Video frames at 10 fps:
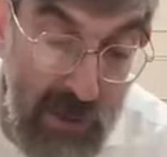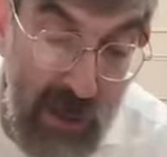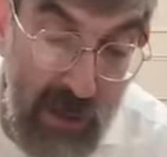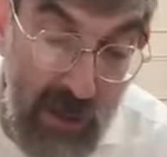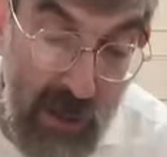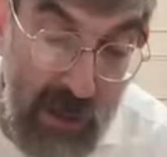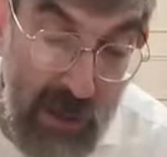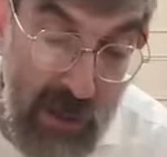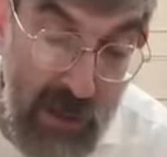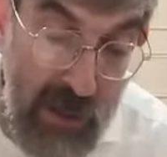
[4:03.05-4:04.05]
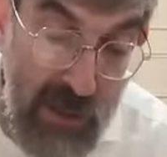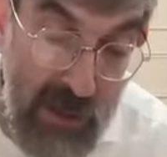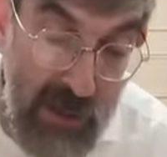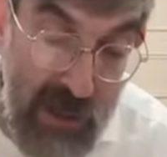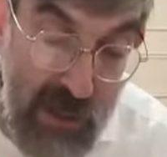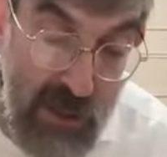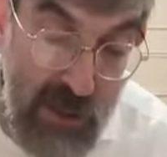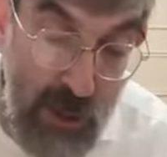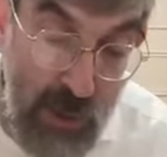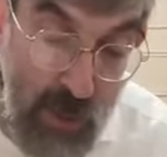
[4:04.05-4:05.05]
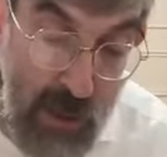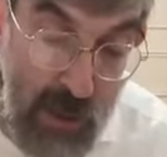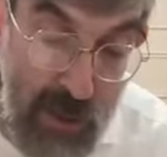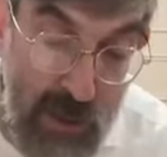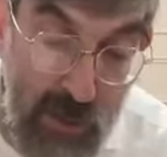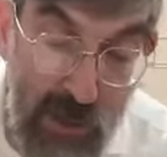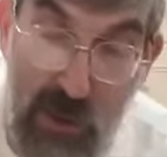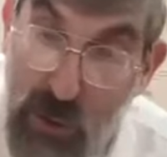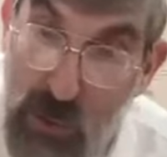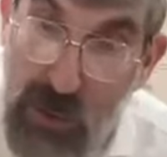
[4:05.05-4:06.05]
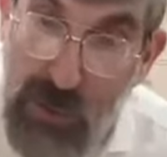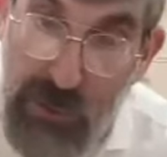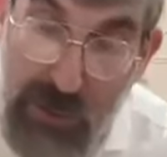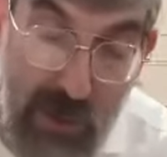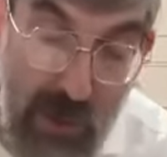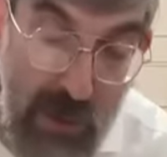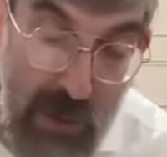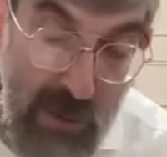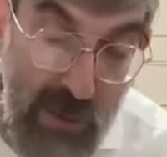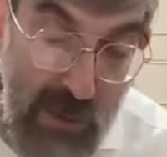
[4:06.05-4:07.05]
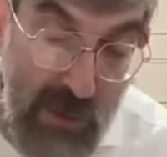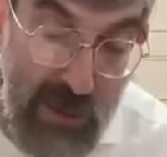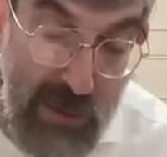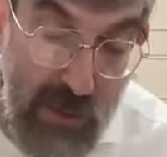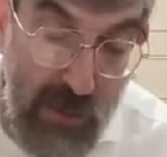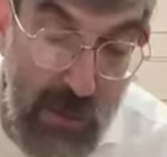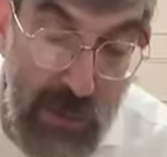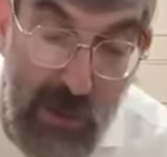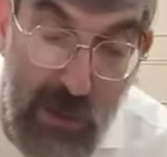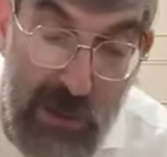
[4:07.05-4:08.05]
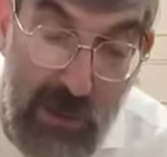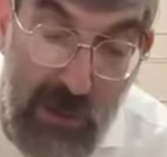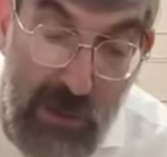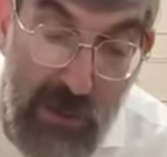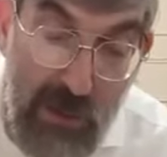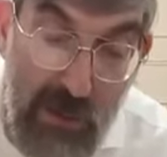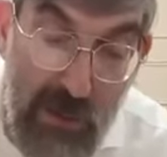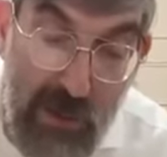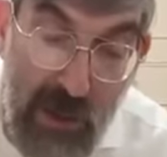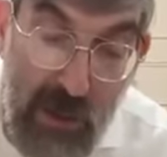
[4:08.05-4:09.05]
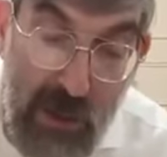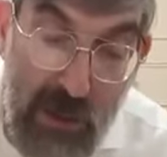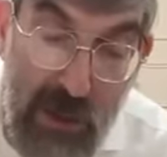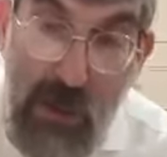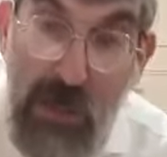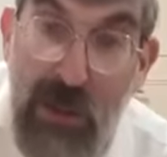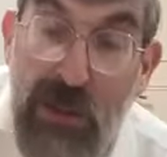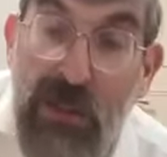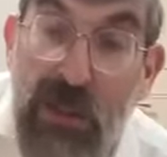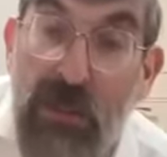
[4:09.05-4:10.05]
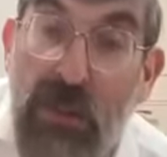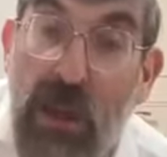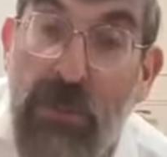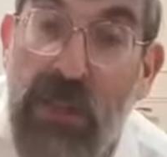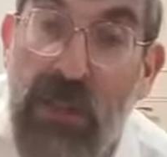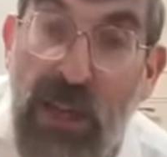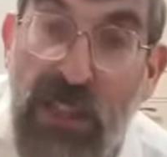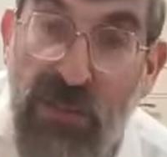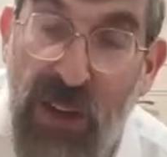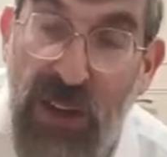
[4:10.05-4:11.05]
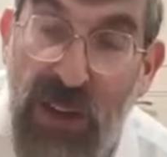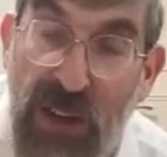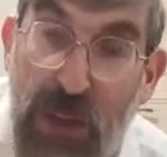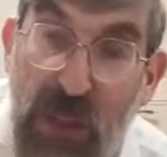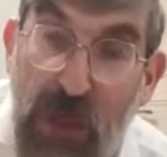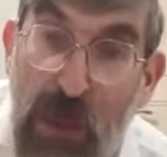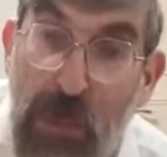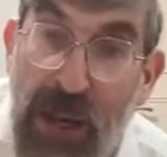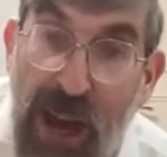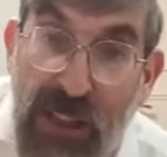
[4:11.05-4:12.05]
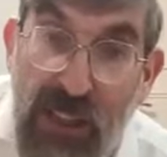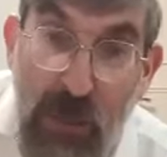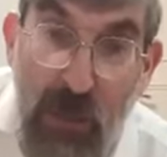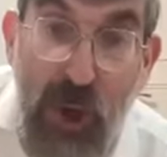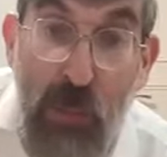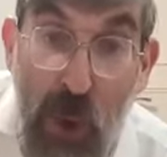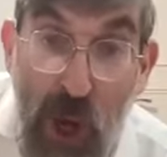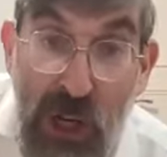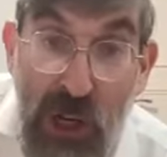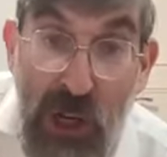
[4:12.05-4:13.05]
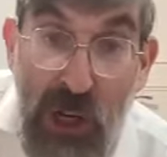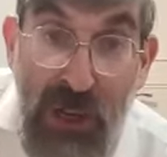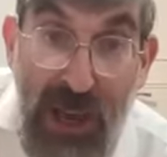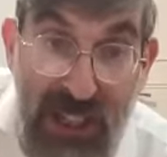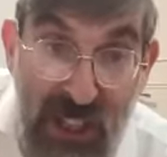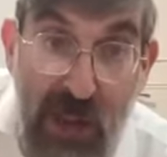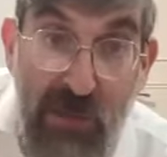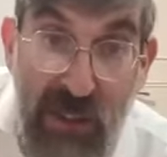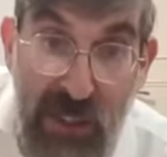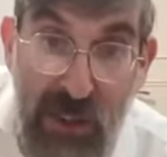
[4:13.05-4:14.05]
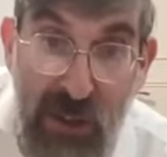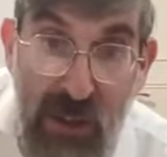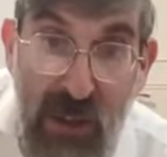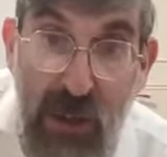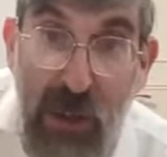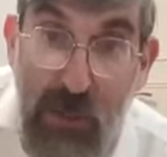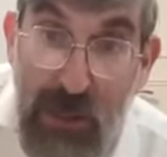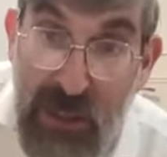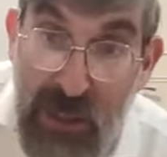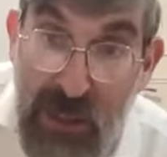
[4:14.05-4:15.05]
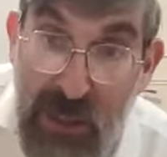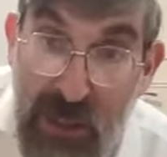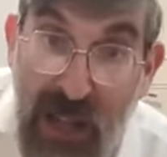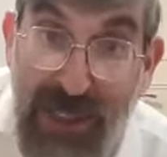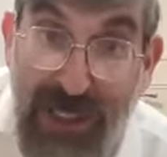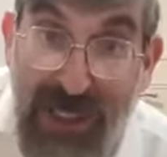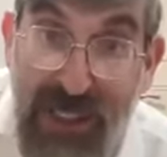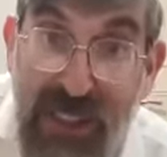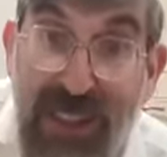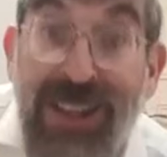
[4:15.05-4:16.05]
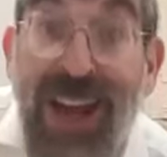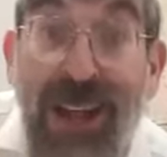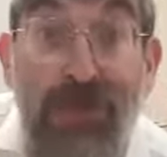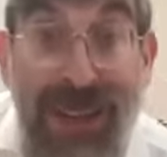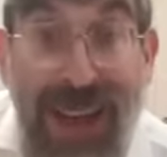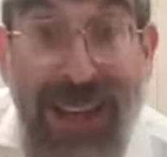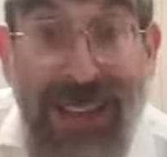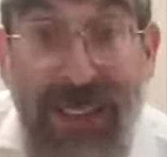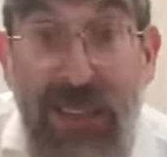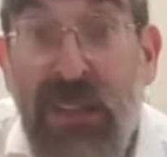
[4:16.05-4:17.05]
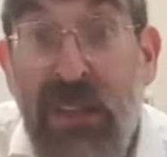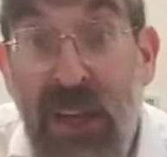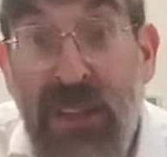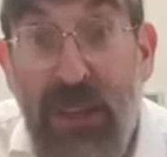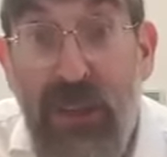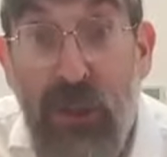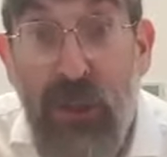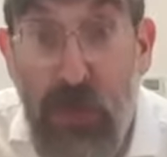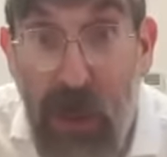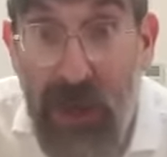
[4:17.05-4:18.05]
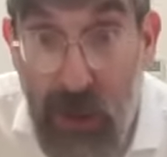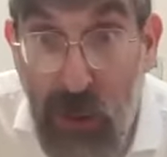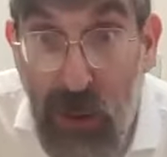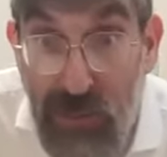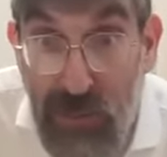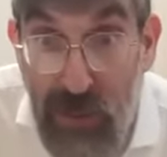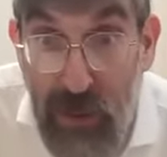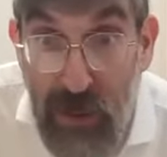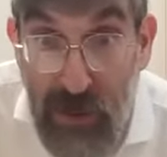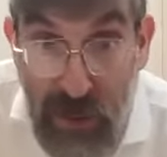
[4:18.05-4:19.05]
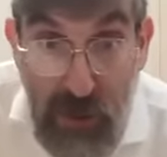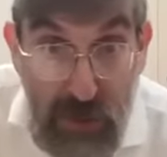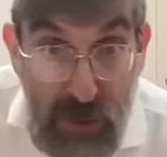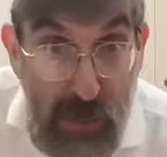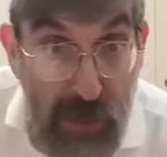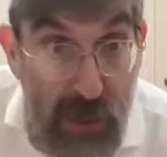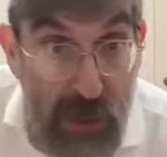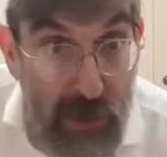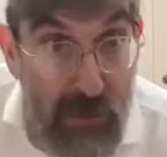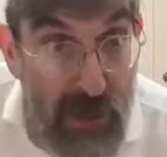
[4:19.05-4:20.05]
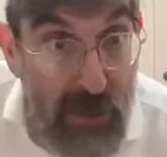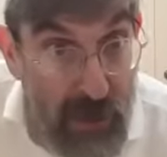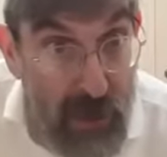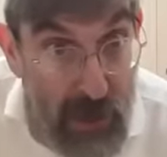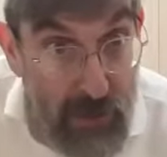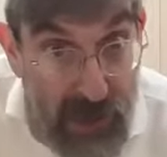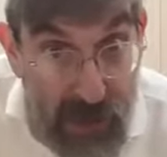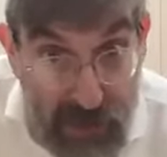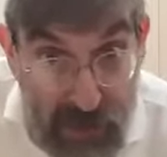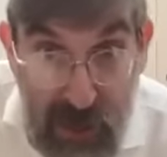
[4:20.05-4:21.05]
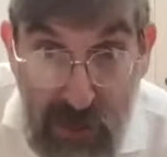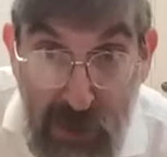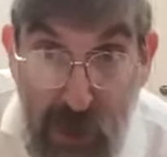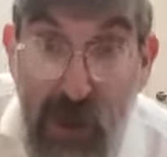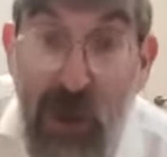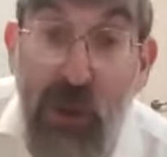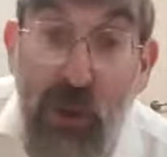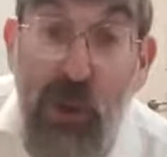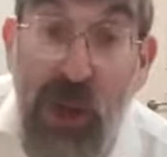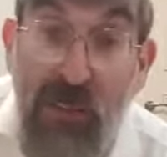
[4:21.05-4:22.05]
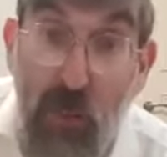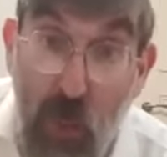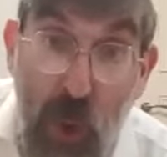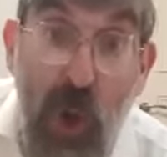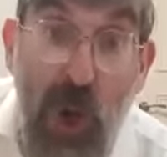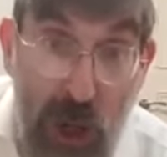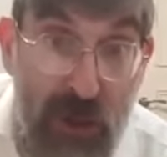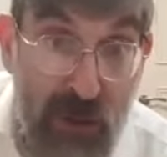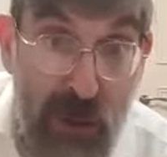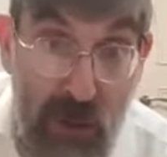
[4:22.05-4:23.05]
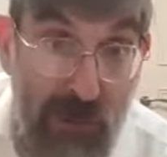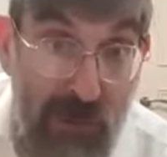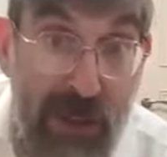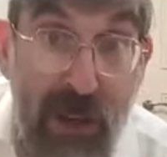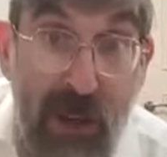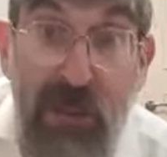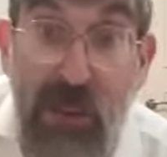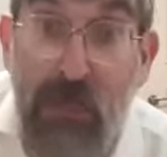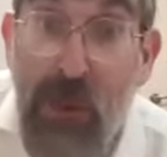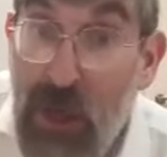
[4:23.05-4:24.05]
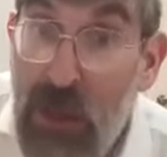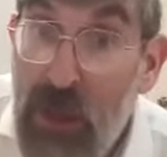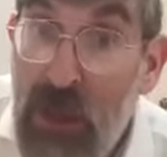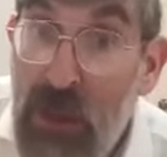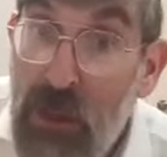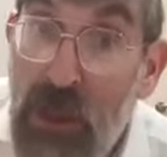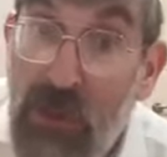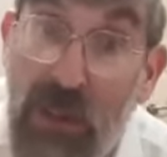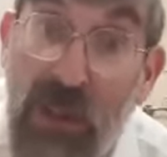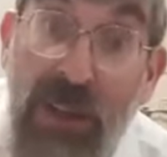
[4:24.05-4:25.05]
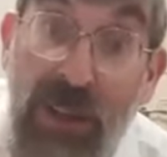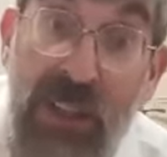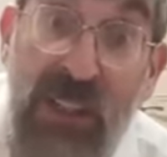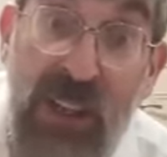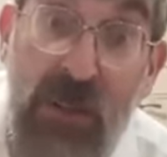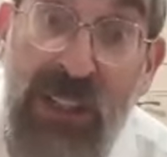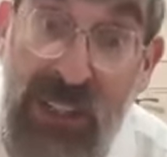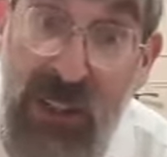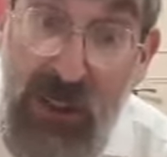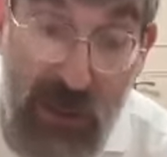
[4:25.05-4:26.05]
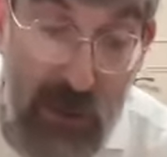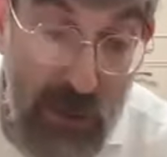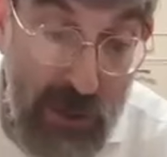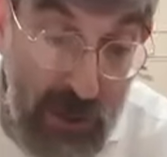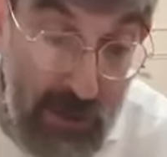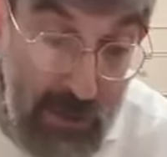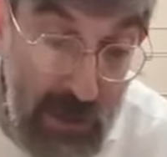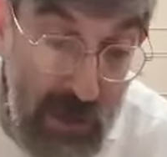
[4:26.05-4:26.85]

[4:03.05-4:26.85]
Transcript: The halacha is that shiroi leitzriach shuma. The hilchos of Rebbe Loza. The halacha is like Rebbe Loza. That was the case, fellas, where you said, be mekadesh me with a mana, and she gave a dinar. You said that it's considered almanas, and then you just pay it off. That was Rebbe Loza, right? That amanas, that even though you gave 1/100th of the mana, you gave a dinar, it's still kedushin.